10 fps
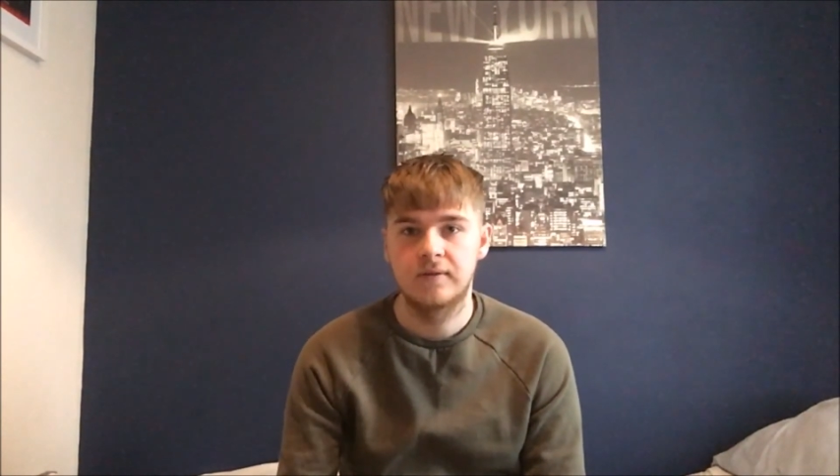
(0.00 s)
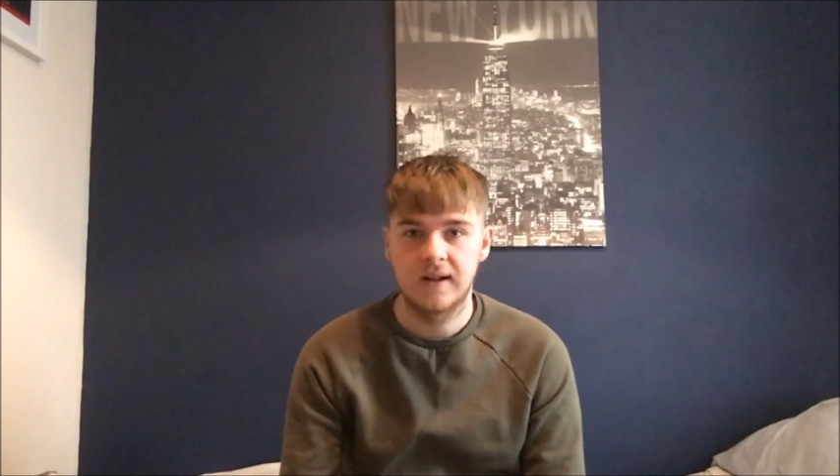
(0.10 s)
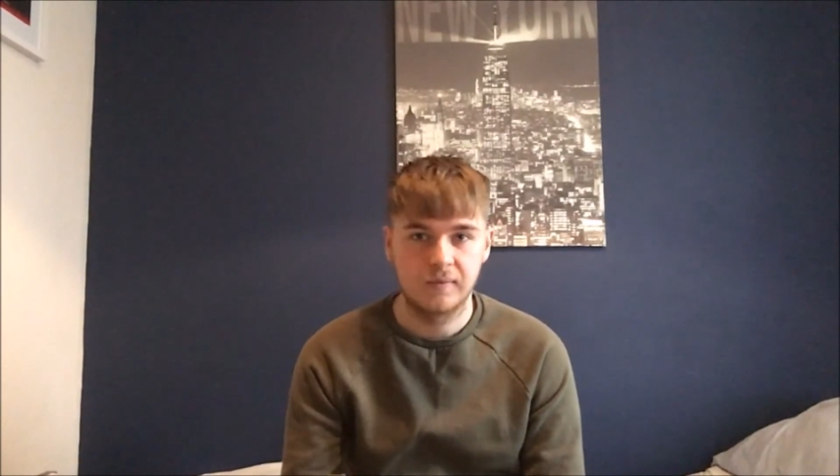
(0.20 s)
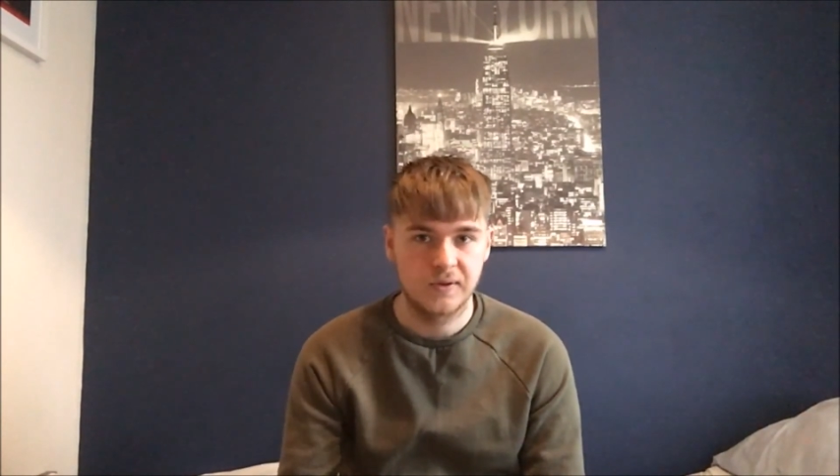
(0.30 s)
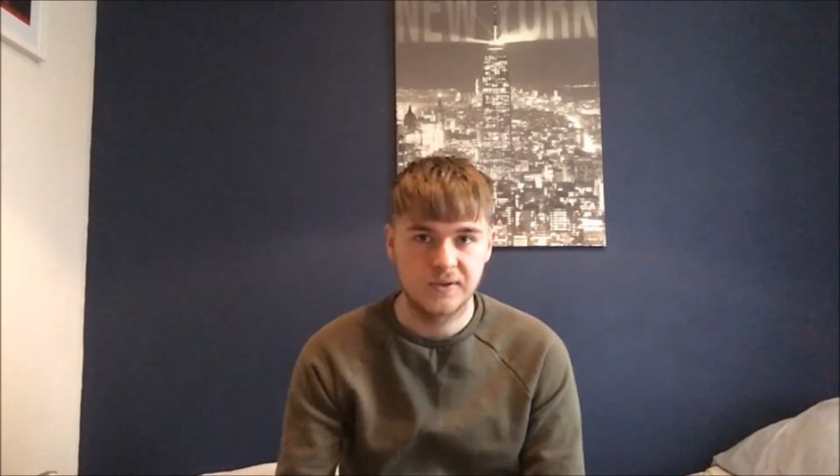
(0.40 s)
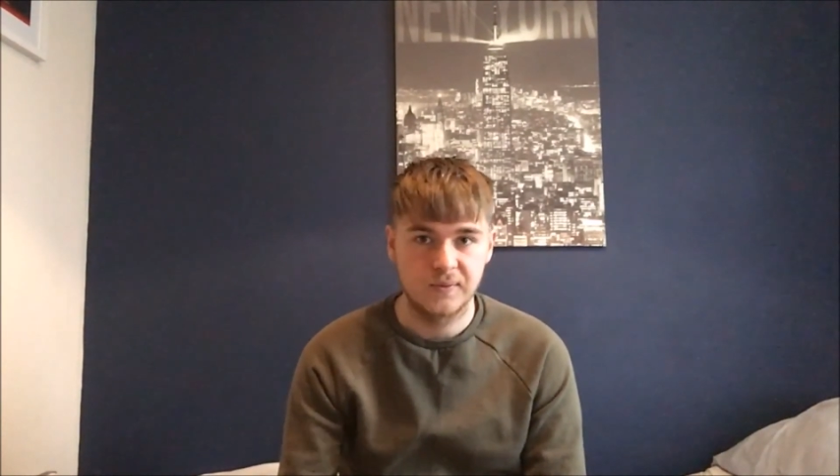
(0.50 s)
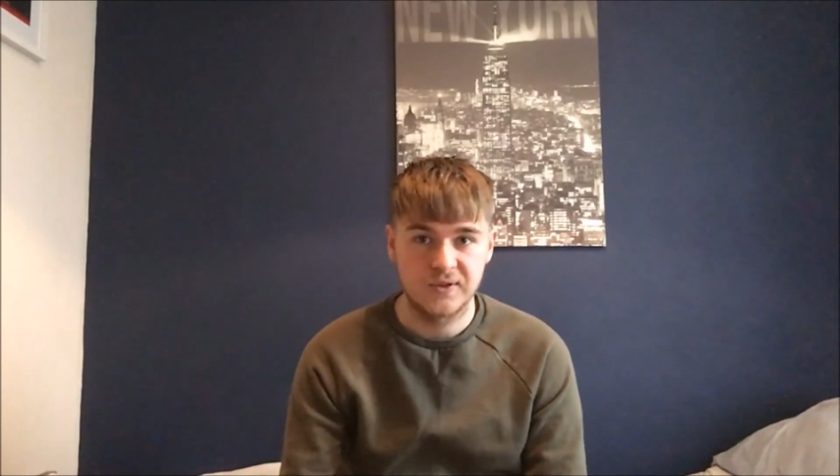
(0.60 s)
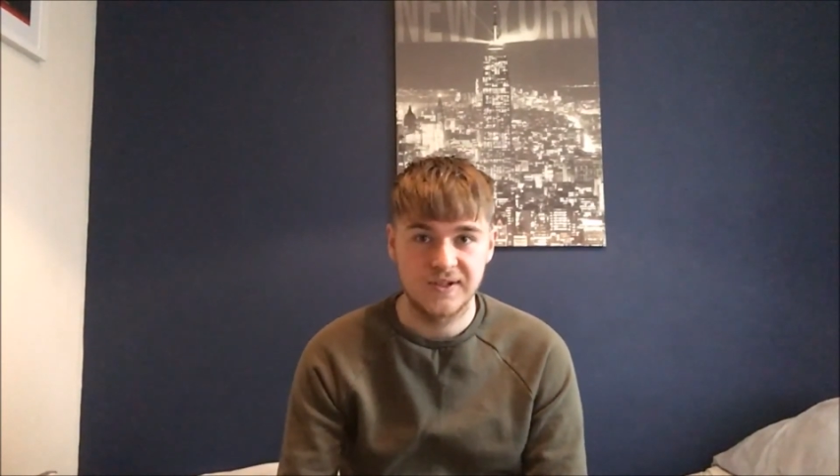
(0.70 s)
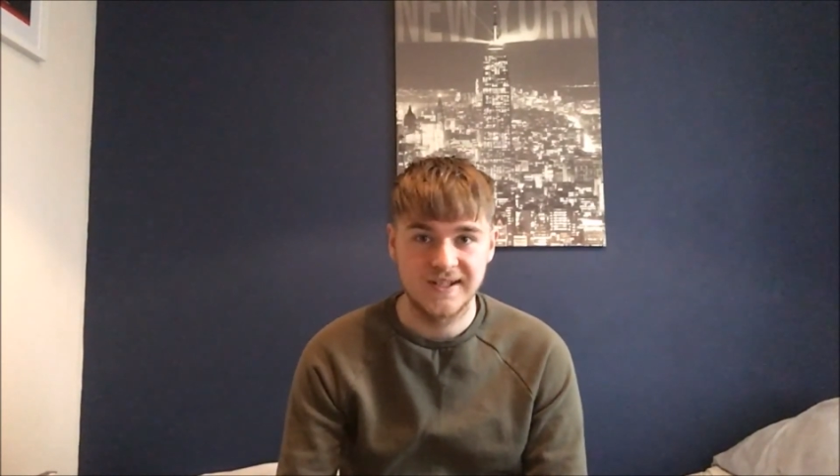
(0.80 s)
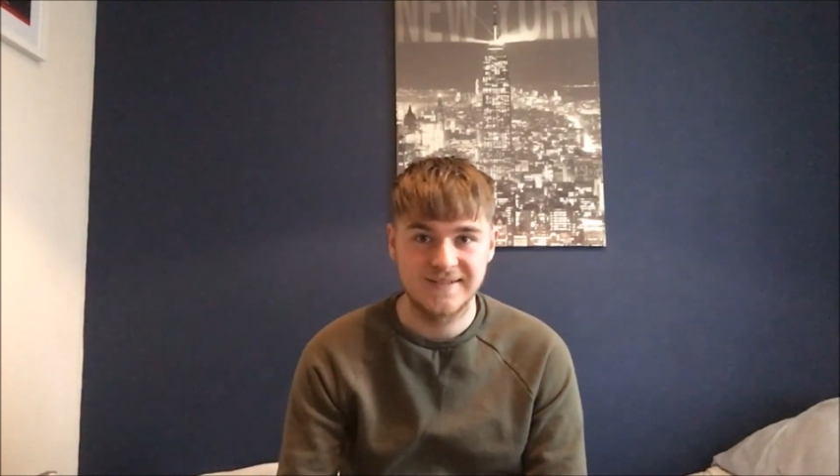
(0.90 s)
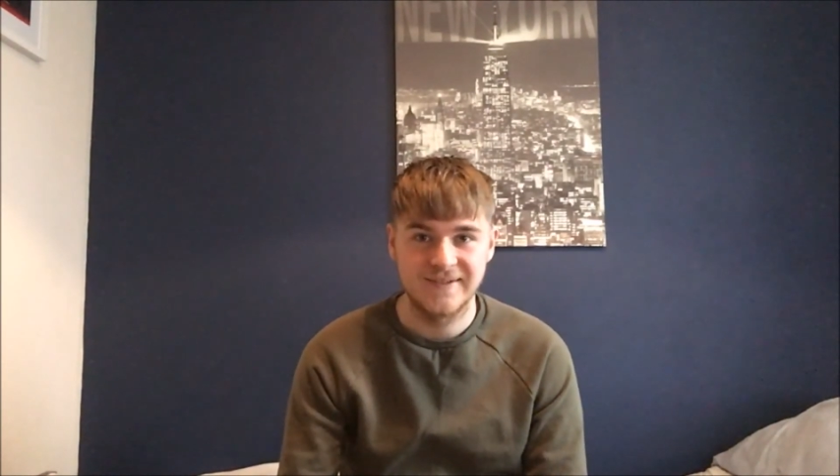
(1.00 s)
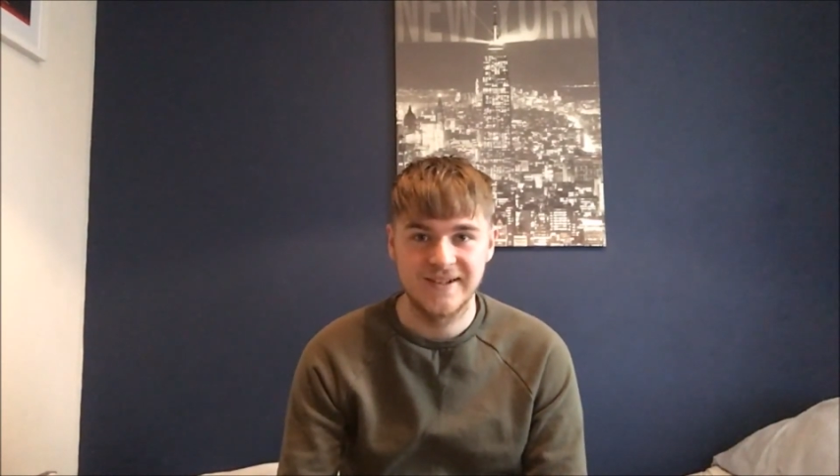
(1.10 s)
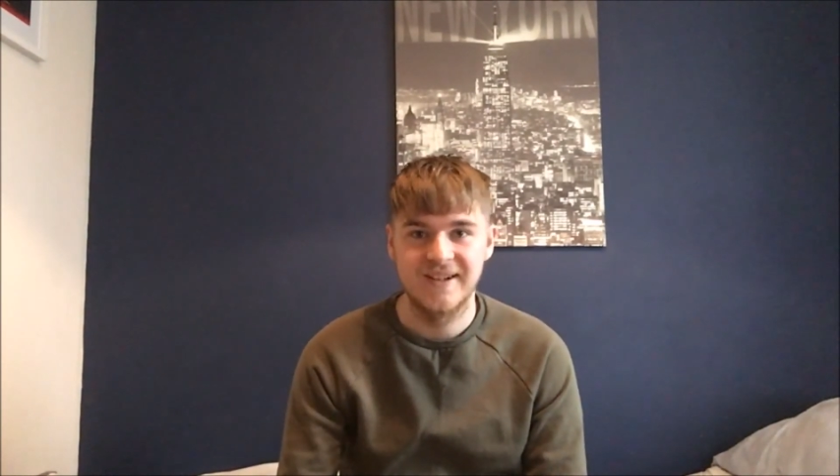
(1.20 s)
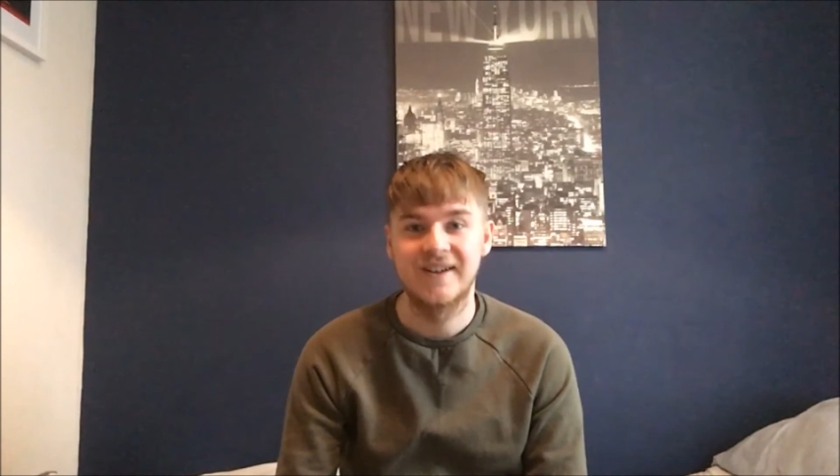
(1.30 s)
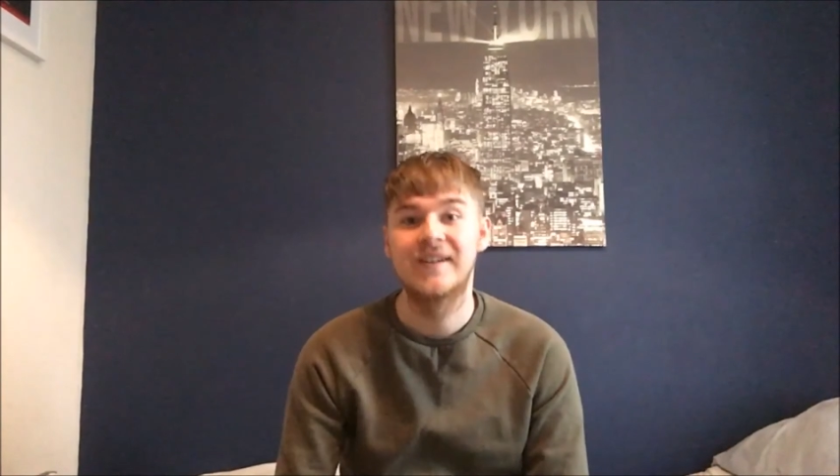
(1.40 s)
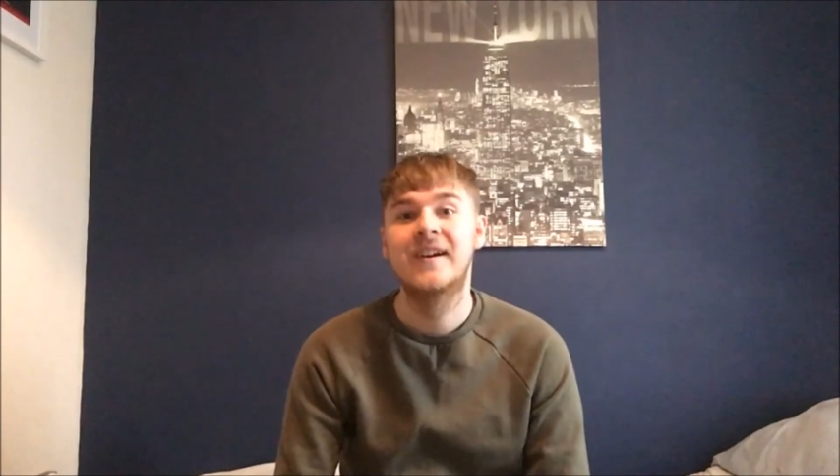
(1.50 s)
everyone who's watching this video.